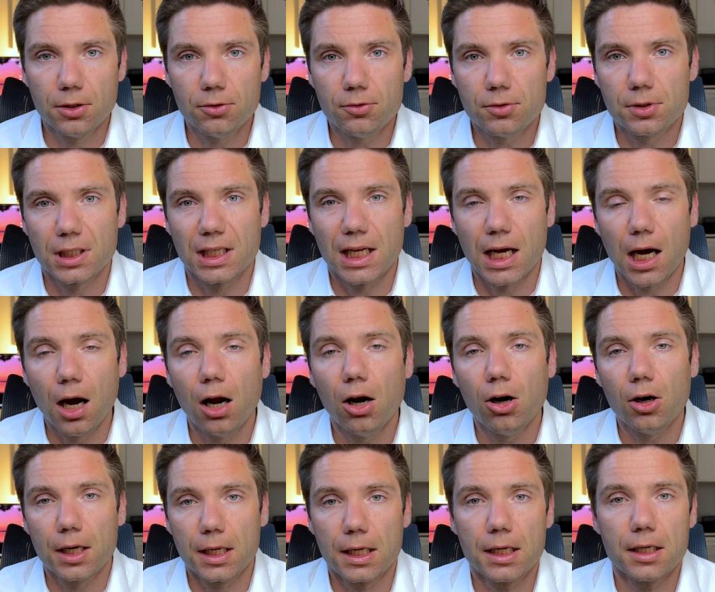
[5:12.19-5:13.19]
that
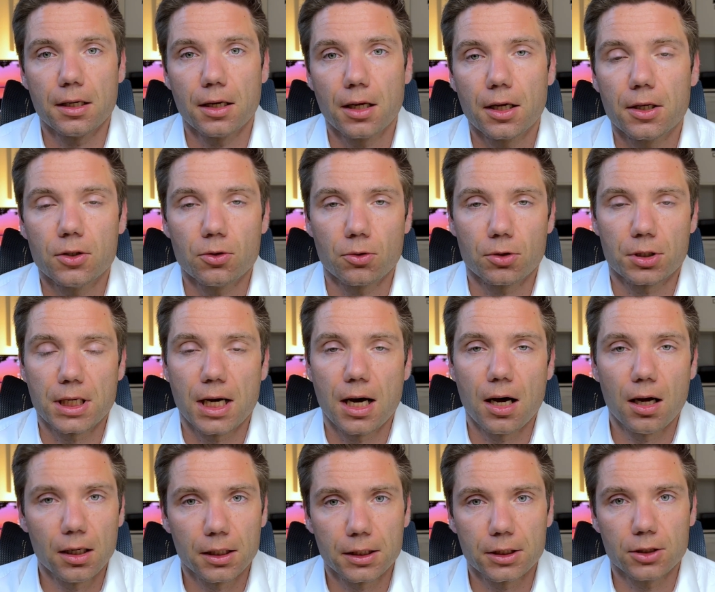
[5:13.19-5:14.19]
are in your
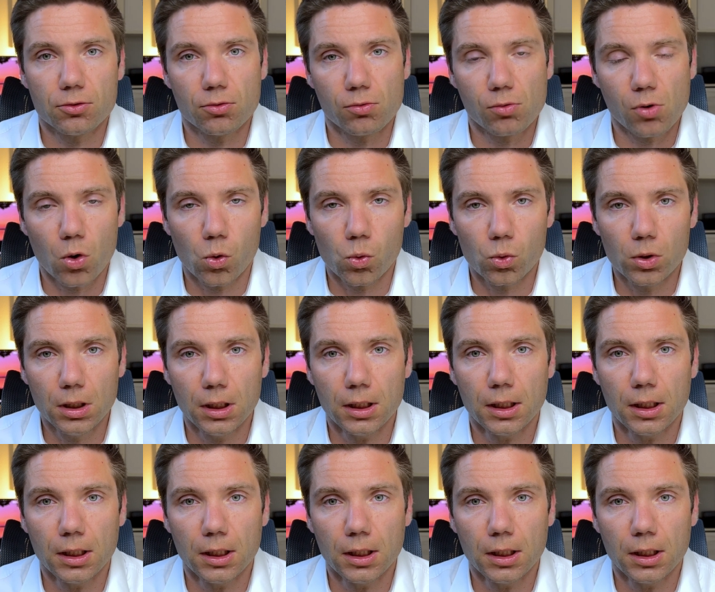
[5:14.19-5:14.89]
target role,